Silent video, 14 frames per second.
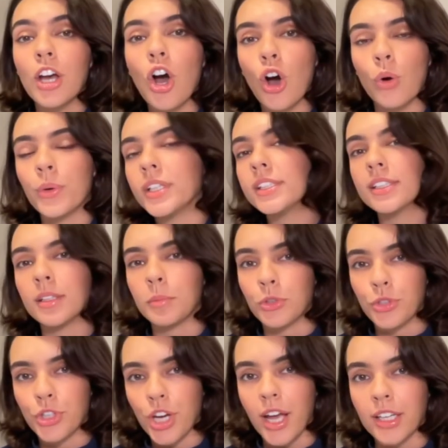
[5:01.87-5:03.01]
always double
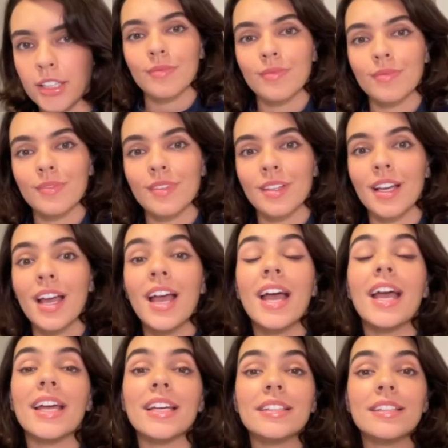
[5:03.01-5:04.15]
check.
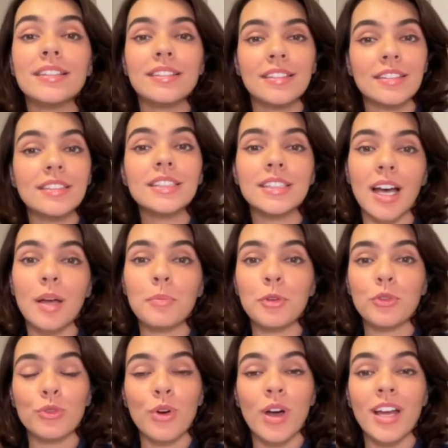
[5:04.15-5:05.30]
And the third type
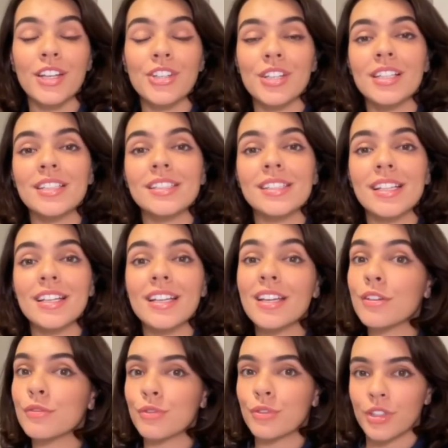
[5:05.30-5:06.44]
of question is the
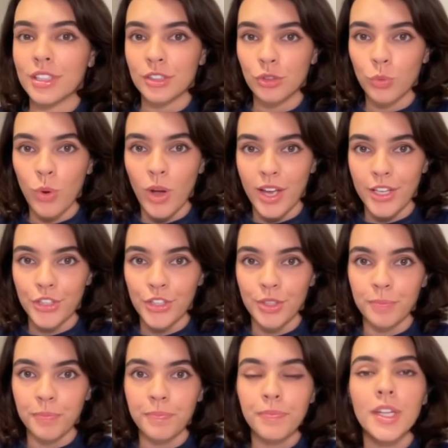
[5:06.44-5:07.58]
inference
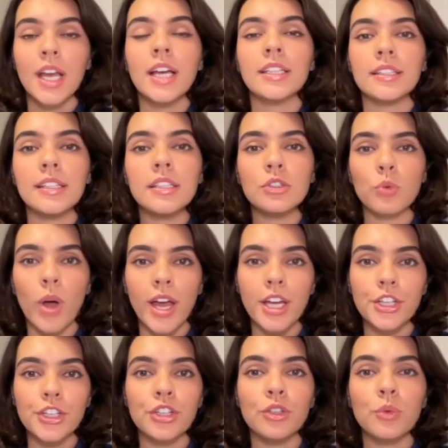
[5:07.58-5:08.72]
question. This
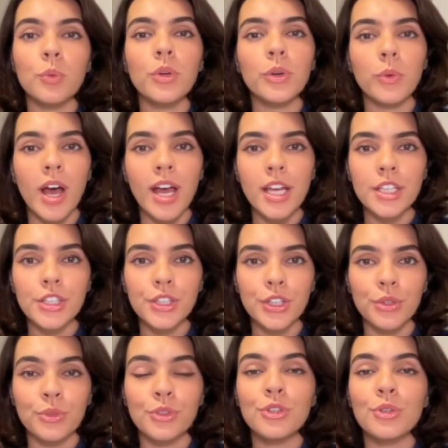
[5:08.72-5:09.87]
question will ask
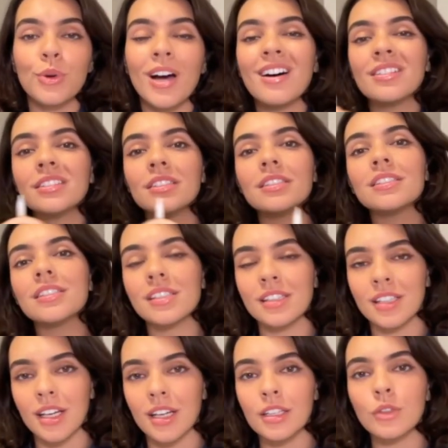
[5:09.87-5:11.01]
you to
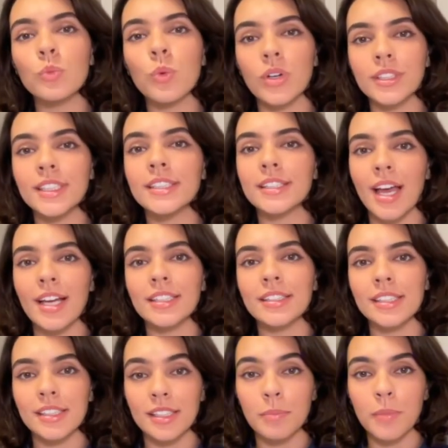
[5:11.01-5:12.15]
understand what the text
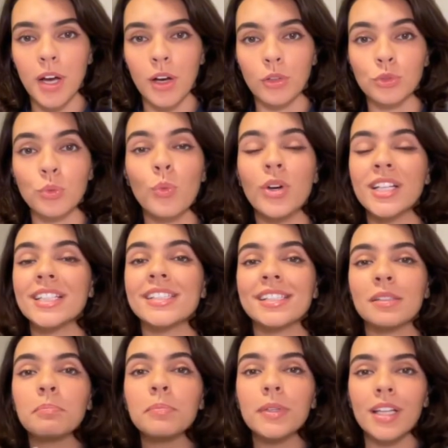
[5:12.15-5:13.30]
is about, what is
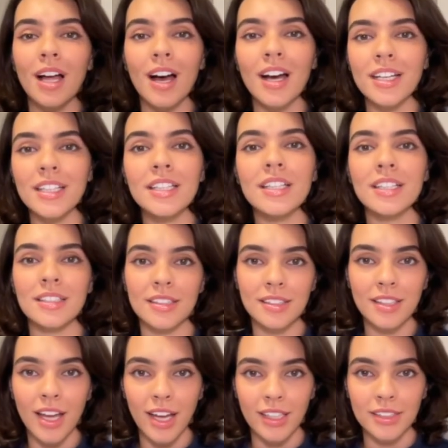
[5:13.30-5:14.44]
implied in the
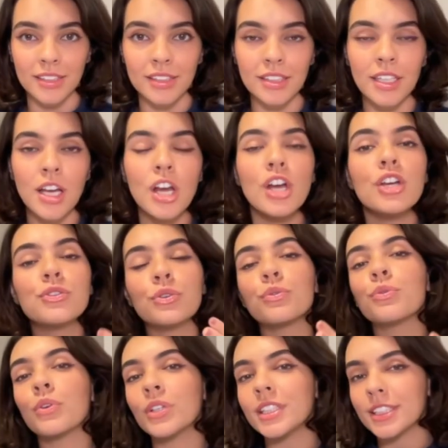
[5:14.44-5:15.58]
text. So
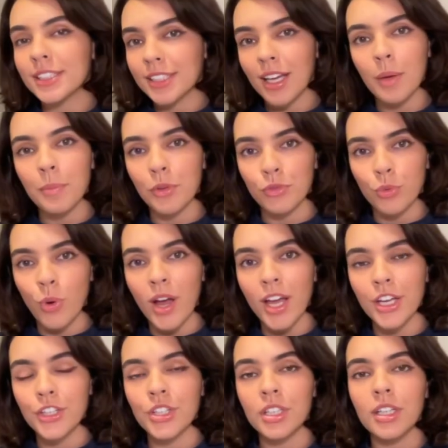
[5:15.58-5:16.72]
for this type of
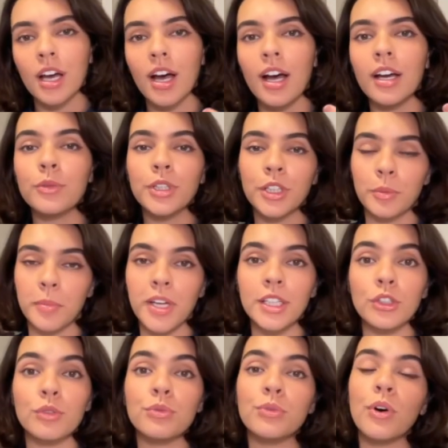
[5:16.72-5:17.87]
question, I recommend
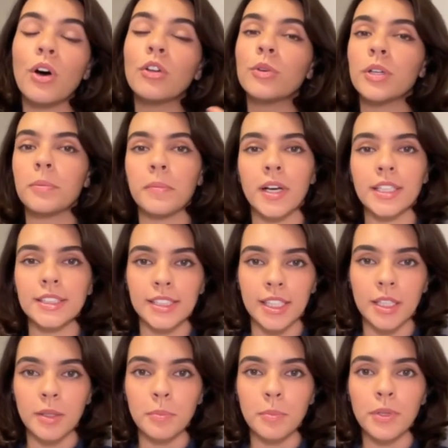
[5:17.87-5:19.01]
you following my
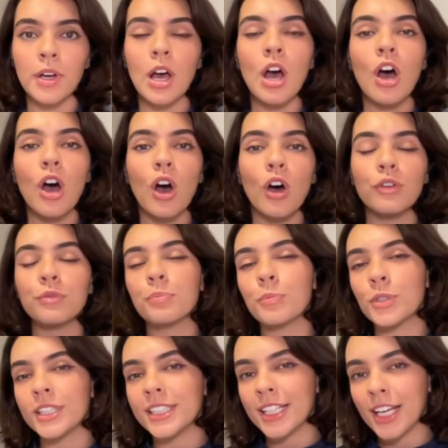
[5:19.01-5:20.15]
tip of
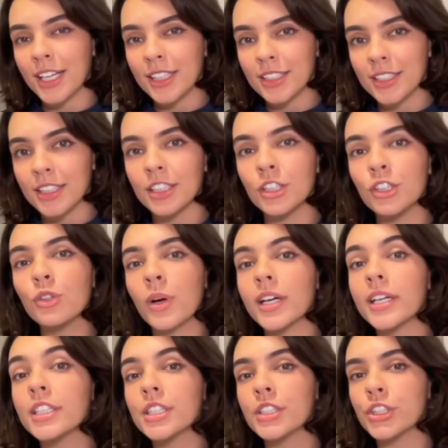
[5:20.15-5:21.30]
pretending you are
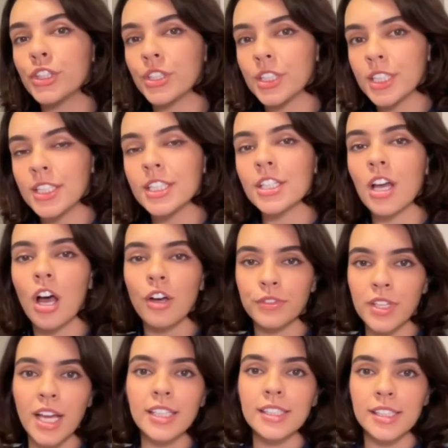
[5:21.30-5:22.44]
a student of
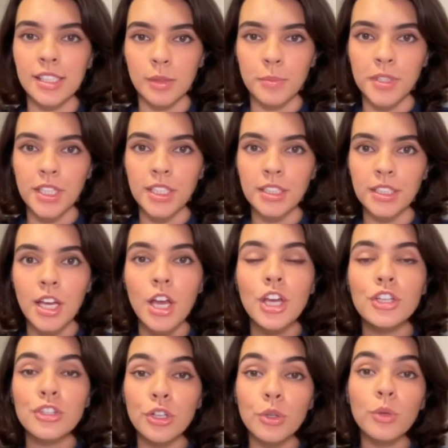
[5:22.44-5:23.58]
that subject
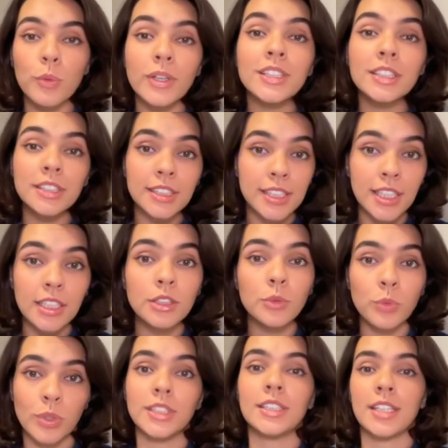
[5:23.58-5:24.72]
so you understand
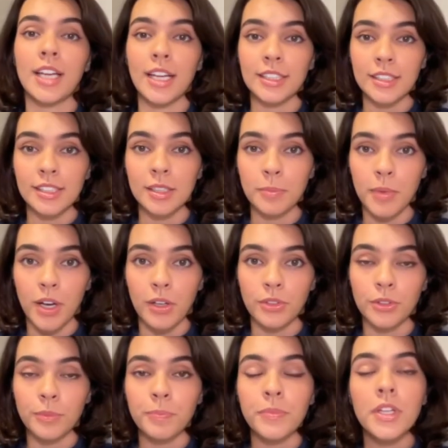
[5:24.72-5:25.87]
what the text is
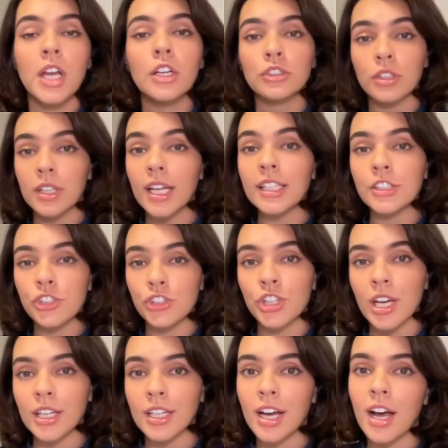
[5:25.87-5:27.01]
about. So let's
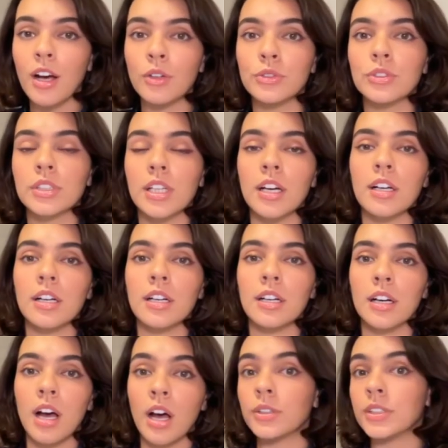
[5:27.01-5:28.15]
check out
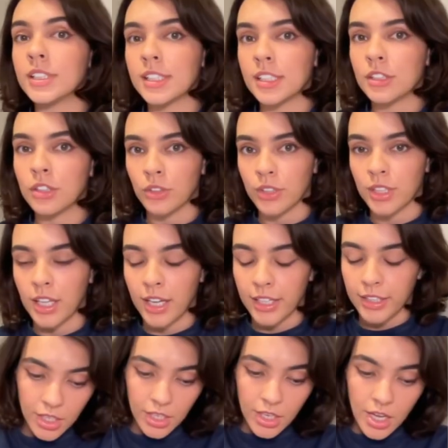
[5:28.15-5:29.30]
how does it look like.